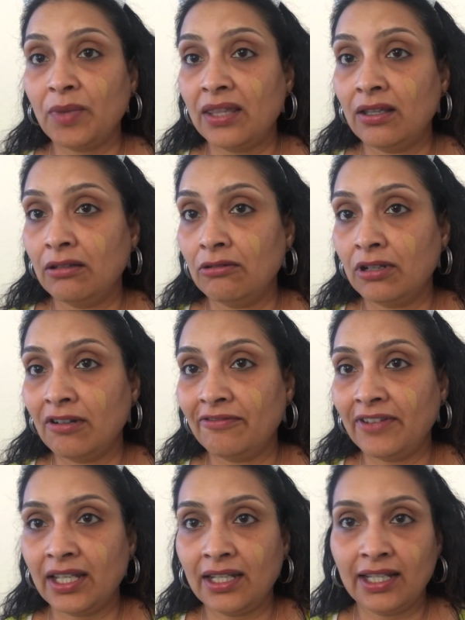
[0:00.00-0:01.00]
by the look of
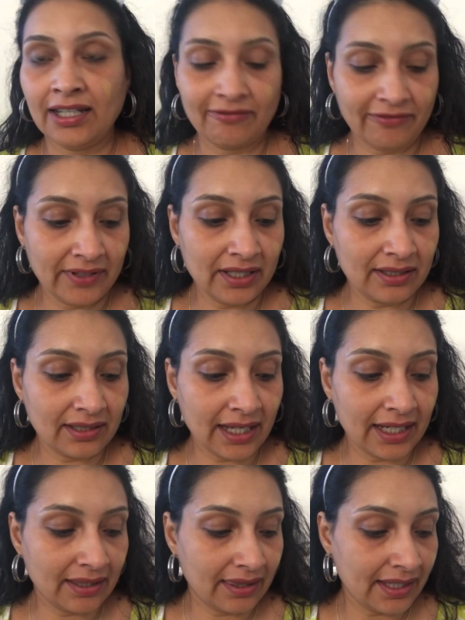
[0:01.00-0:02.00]
it, it feels
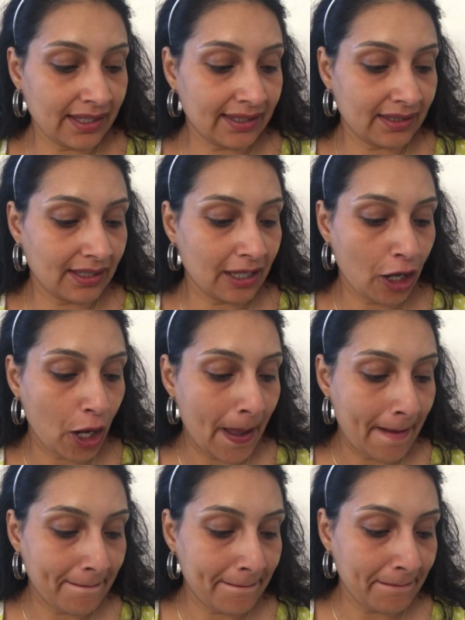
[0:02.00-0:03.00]
like this
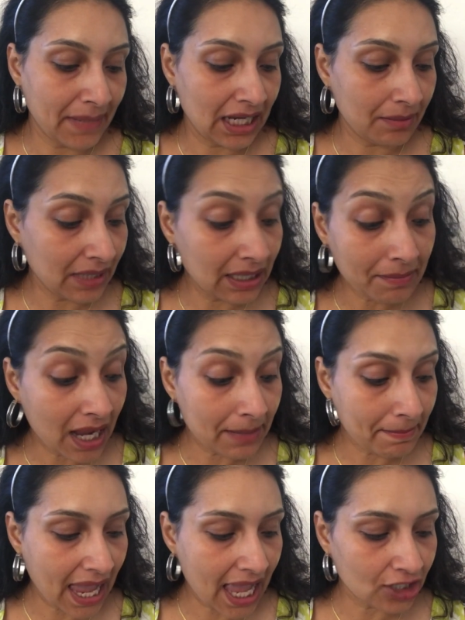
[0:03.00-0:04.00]
may be my
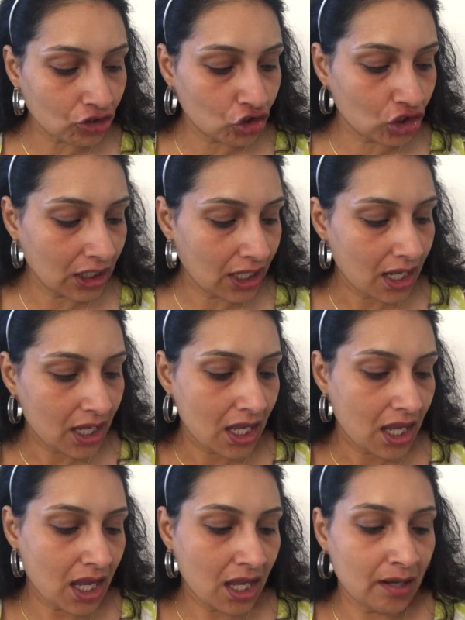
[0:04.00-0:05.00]
match.
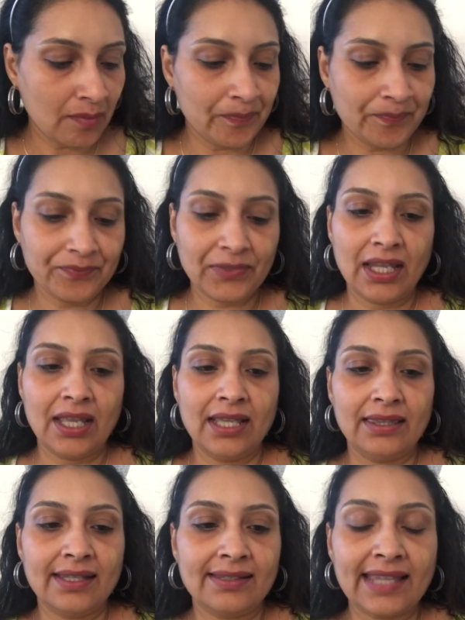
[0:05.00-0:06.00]

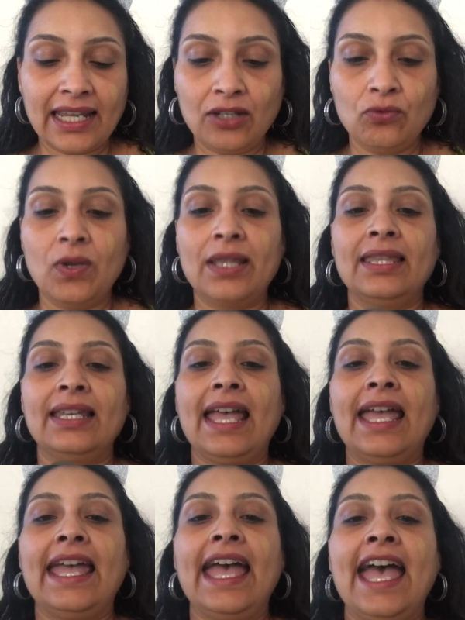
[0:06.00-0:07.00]
The second one that
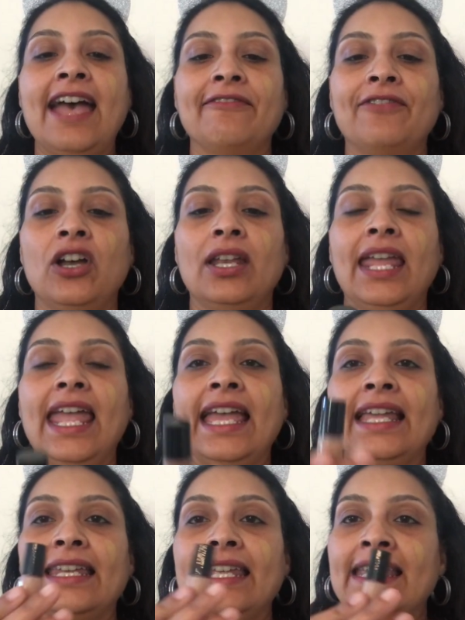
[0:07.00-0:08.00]
I have on
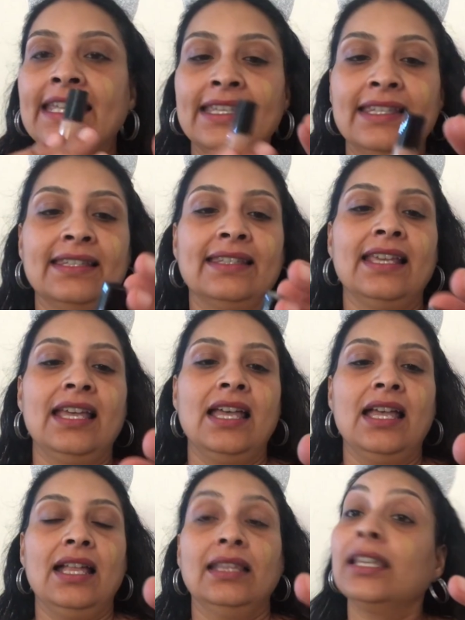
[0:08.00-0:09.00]
hand is
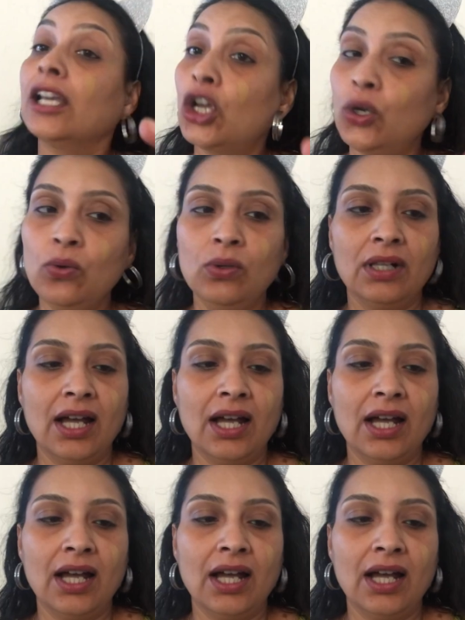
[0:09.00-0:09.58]
the Cool